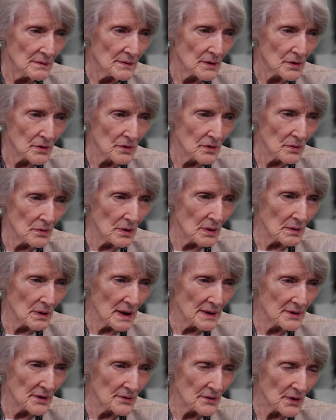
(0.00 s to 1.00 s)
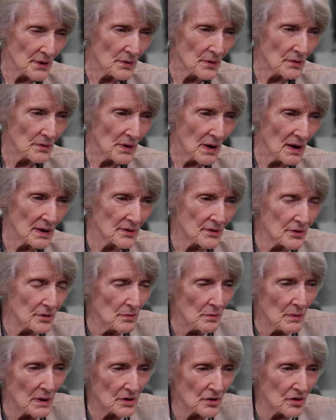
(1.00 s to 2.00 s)
Early, I don't know, not too
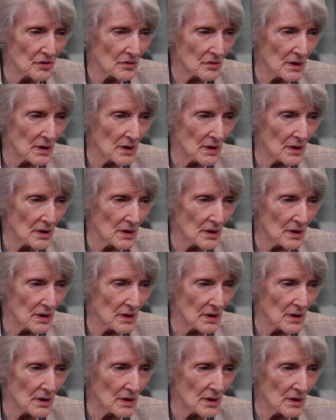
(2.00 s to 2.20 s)
much,